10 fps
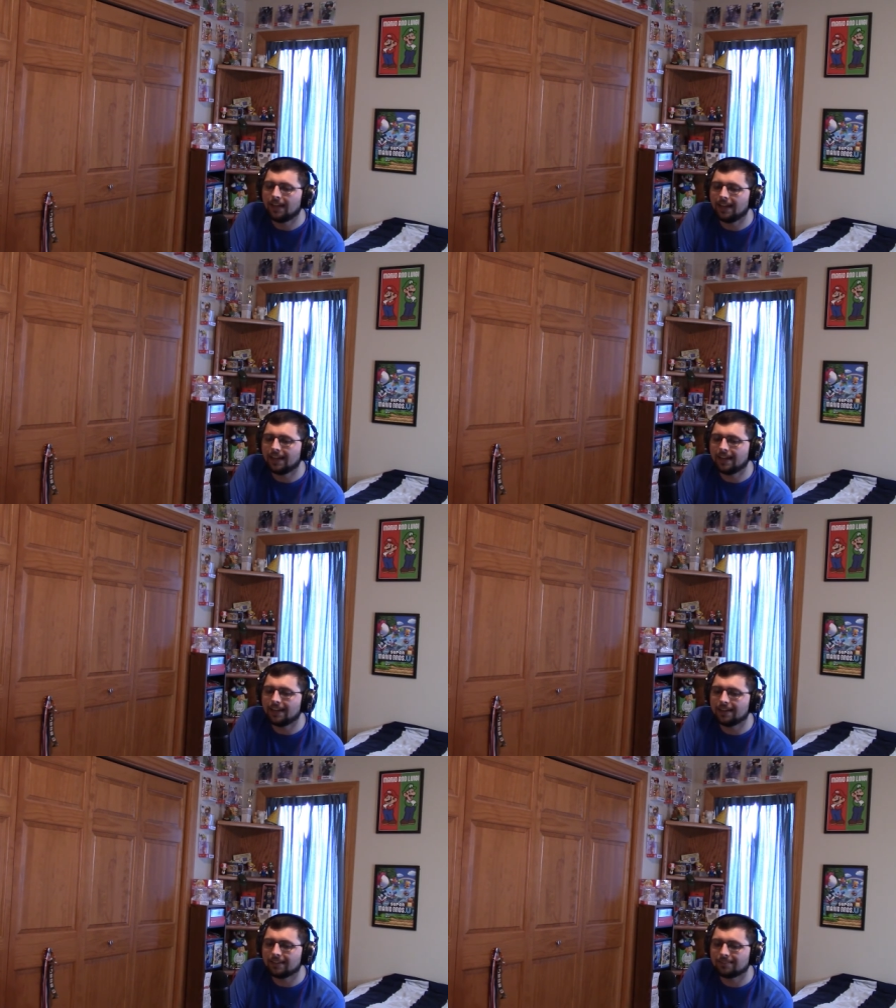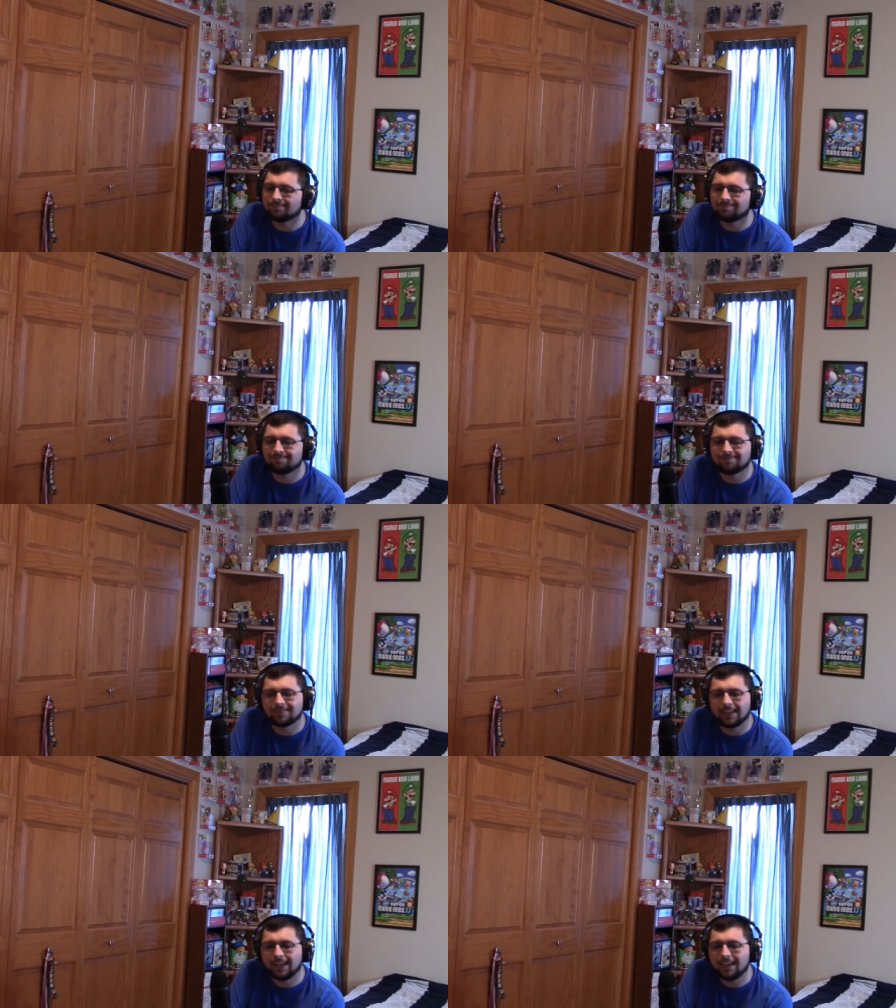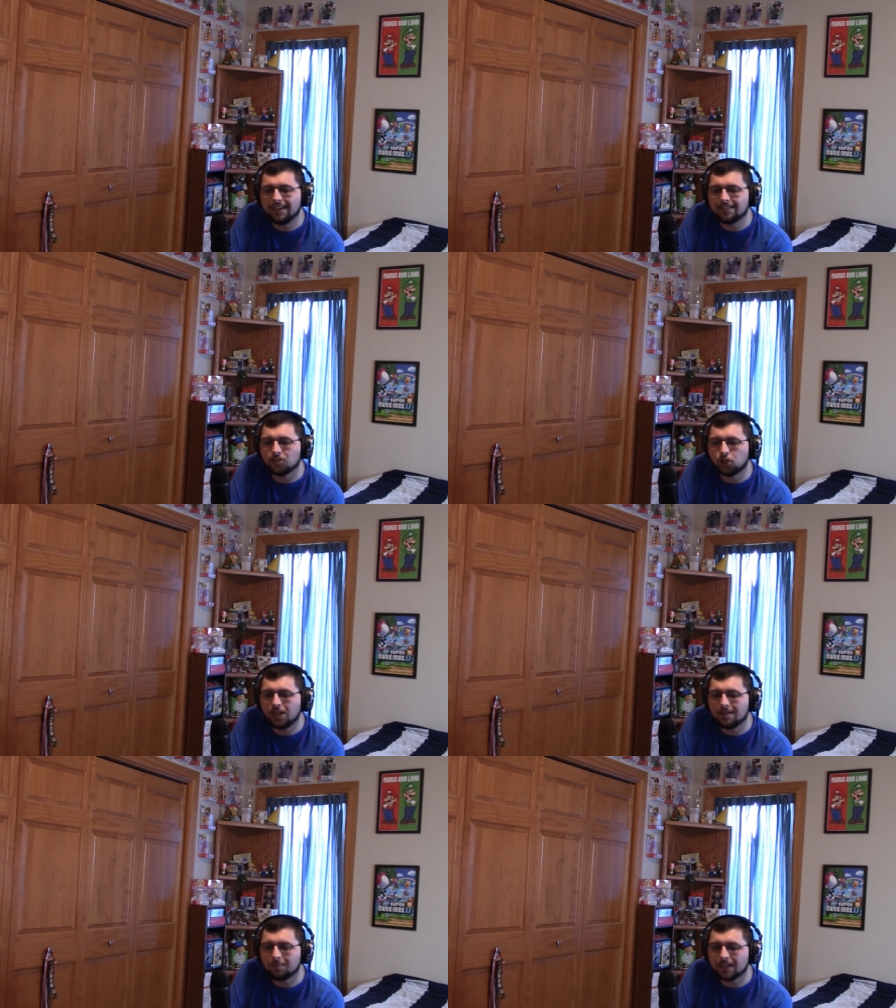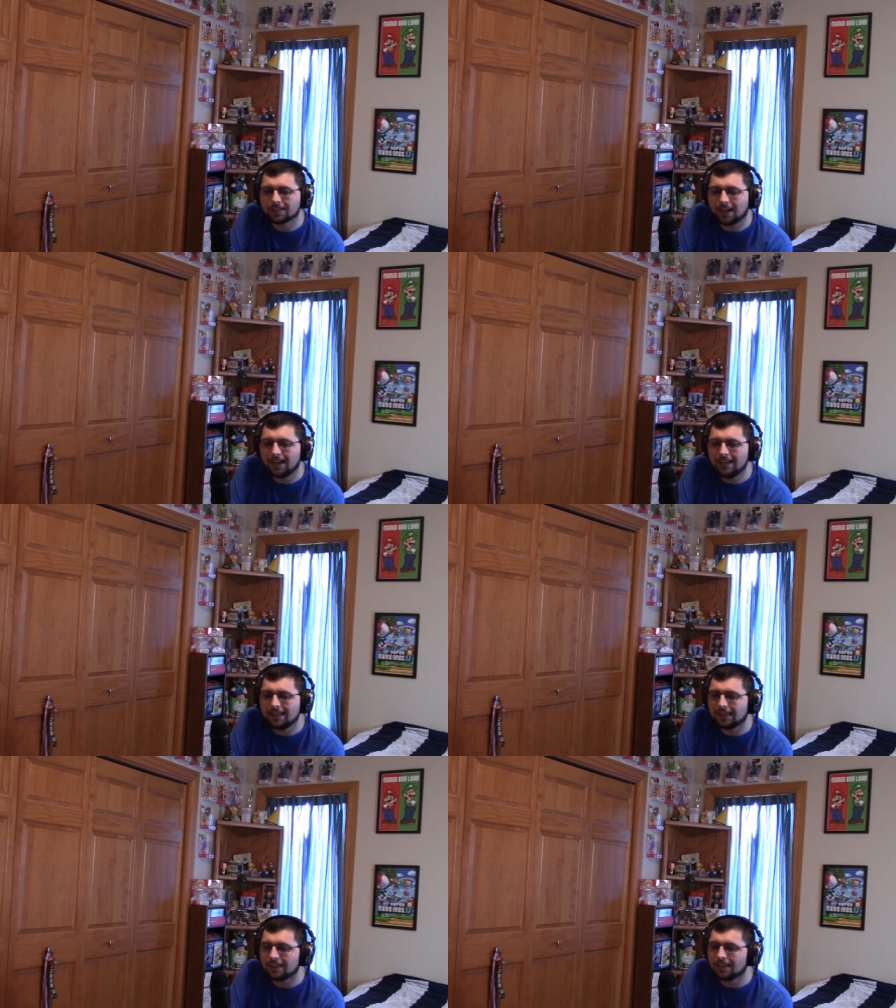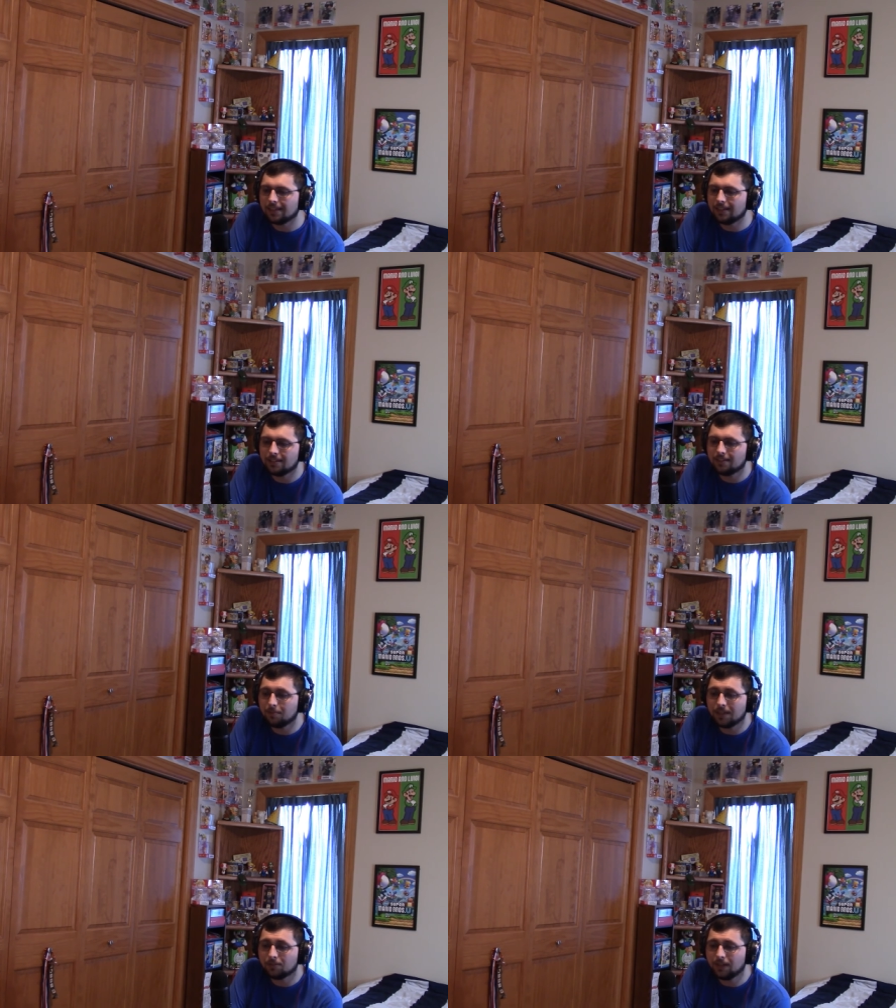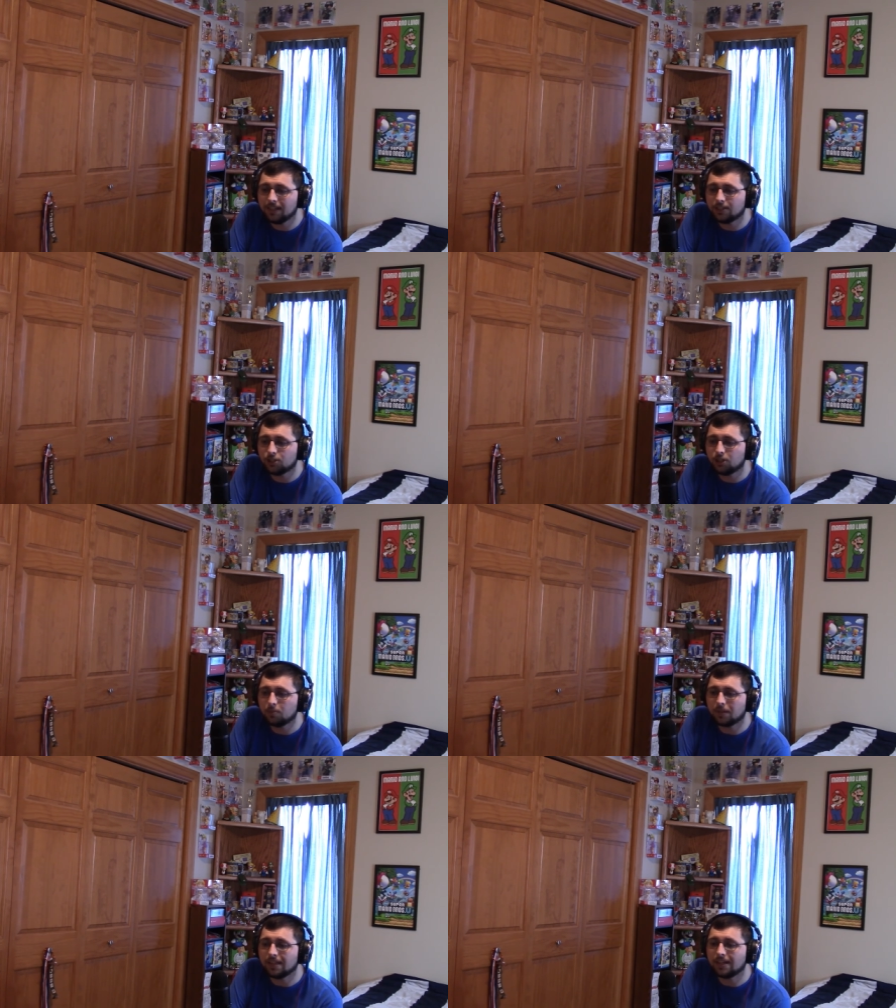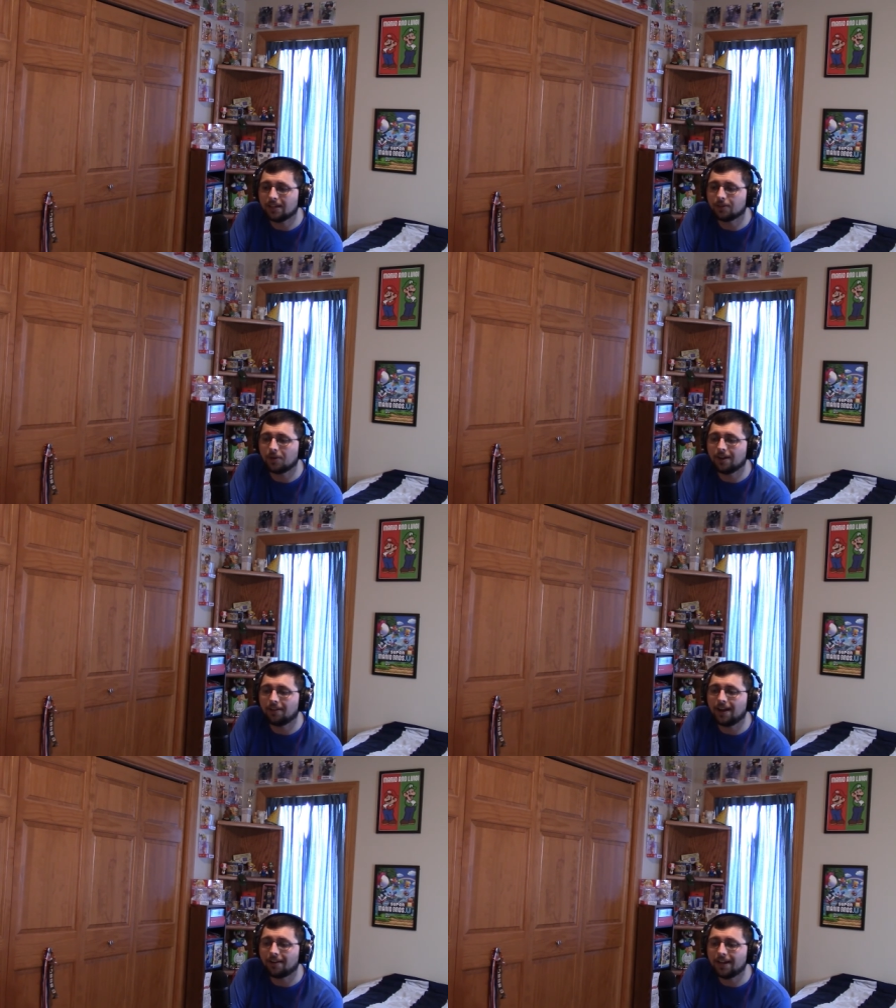And it's a shame because really it should be the other way around.